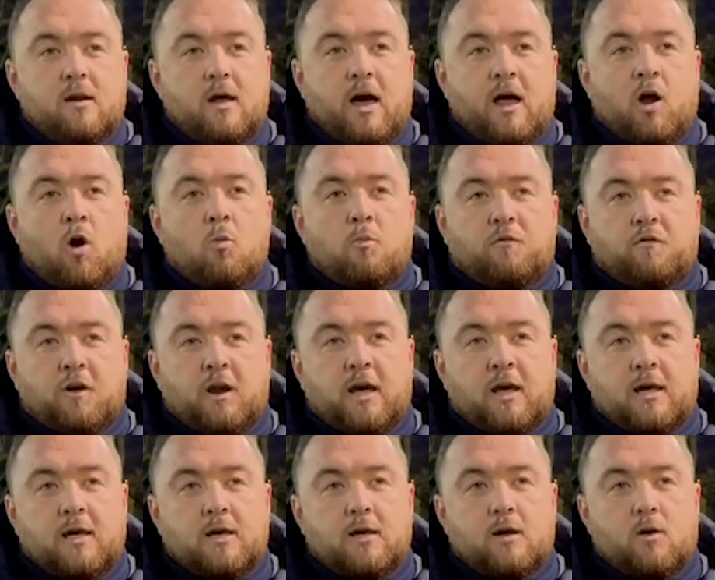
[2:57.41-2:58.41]
and
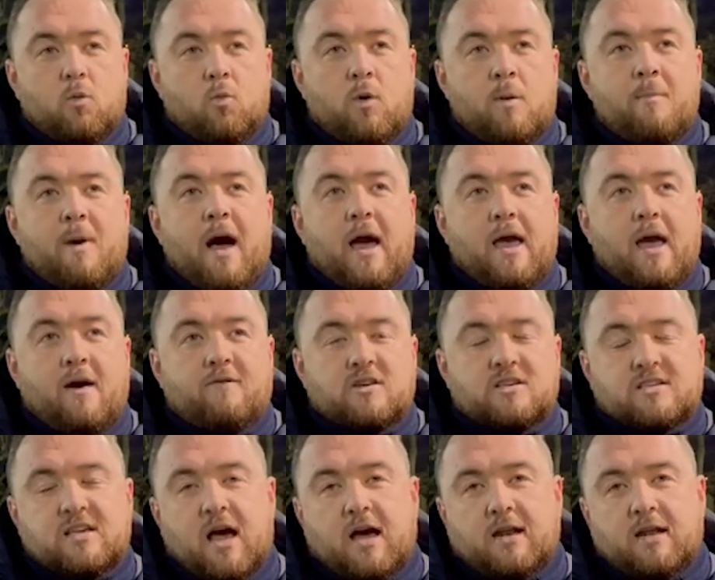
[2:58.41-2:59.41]
hopefully we might have a
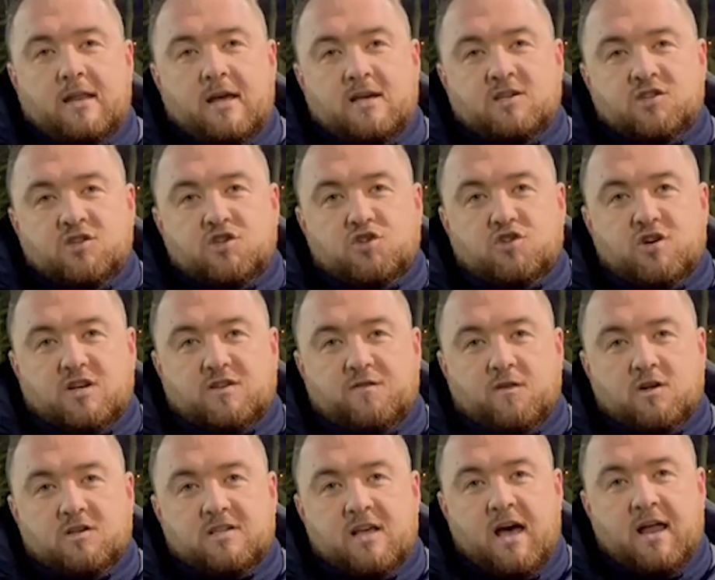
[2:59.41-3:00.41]
Saturday that isn't as
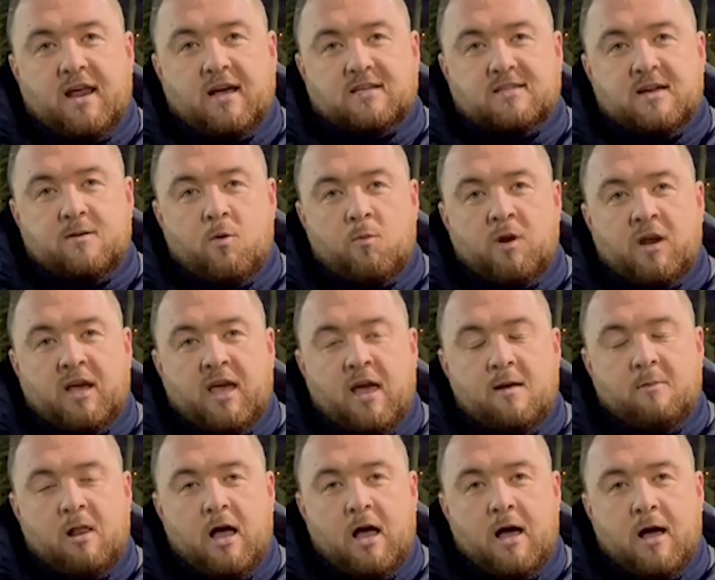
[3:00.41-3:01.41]
stressful as that next time we win a
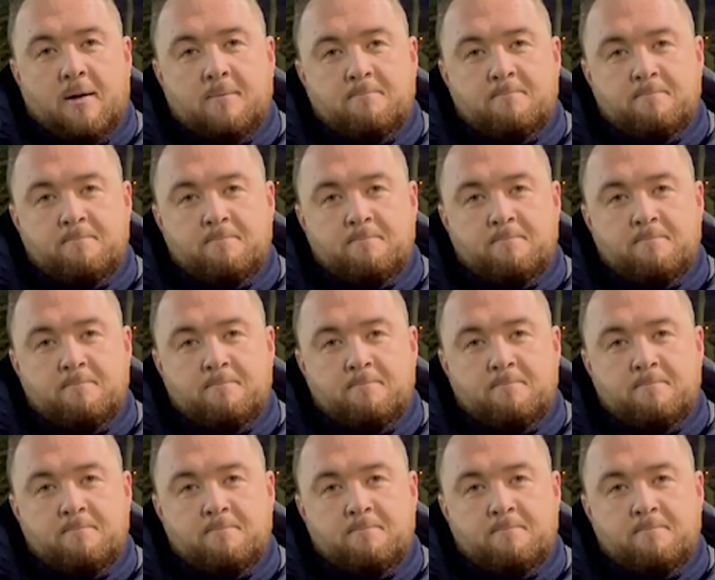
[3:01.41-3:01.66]
game like that.